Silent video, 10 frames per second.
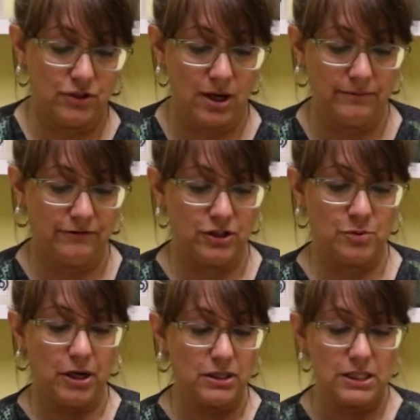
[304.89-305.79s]
chopped
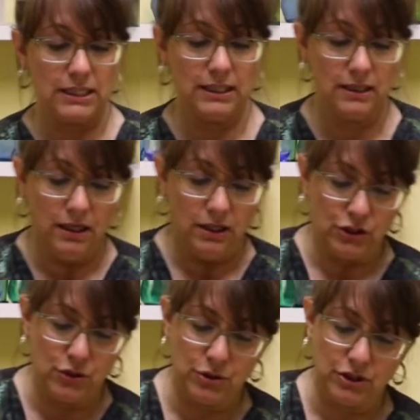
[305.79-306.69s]
fresh parsley,
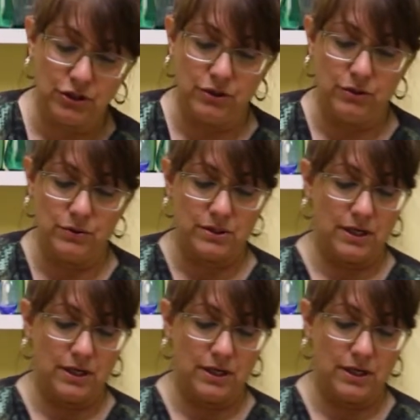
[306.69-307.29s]
you could use